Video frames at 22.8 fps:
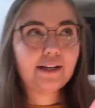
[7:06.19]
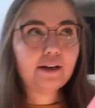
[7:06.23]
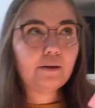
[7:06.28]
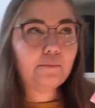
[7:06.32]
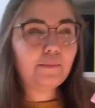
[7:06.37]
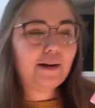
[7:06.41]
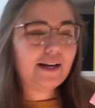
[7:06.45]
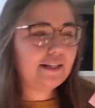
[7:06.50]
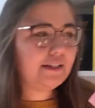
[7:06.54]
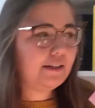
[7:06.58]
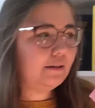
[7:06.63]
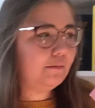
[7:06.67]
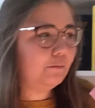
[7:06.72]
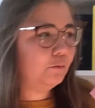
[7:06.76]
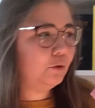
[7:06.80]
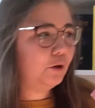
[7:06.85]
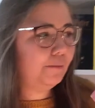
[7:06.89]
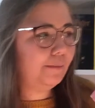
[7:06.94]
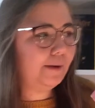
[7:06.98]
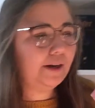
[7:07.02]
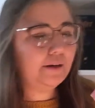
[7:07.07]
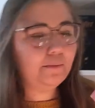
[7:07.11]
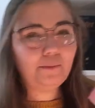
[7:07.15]
a Muslim
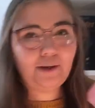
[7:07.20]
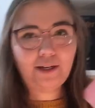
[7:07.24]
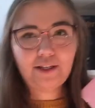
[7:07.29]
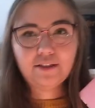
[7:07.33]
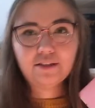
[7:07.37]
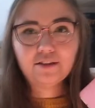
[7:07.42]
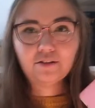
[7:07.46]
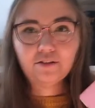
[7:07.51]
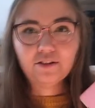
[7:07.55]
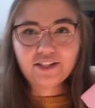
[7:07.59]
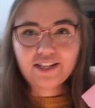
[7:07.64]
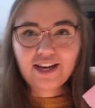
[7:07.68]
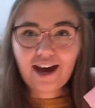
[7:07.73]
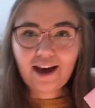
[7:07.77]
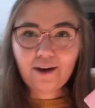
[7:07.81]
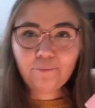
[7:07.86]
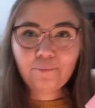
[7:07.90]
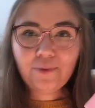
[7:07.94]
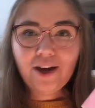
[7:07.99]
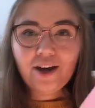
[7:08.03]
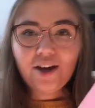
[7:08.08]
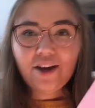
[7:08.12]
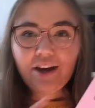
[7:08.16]
woman means to them,